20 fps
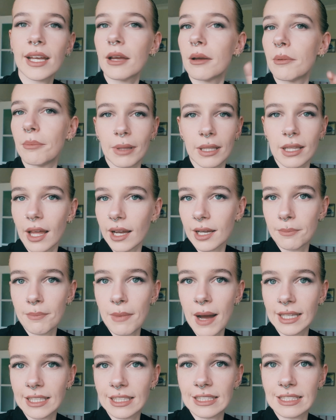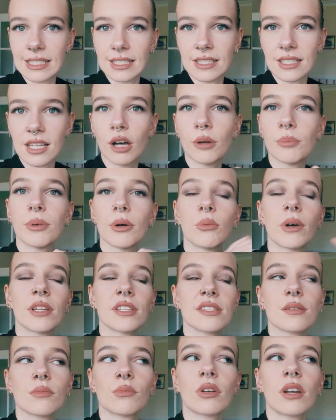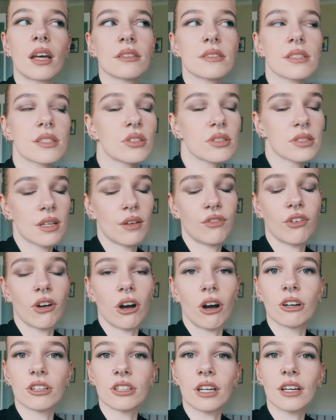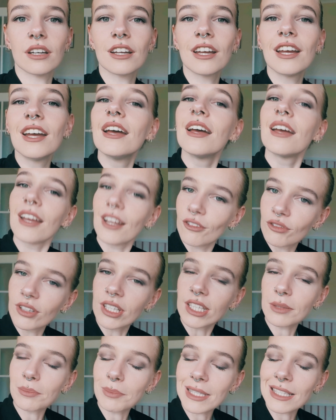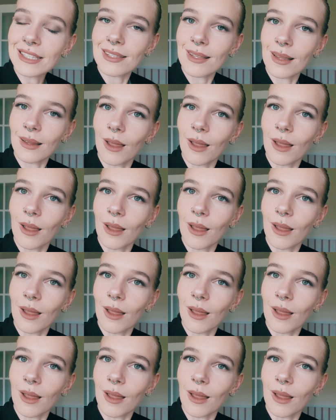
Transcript: it'd be like a minor detail, but when someone else does it for you, it really means a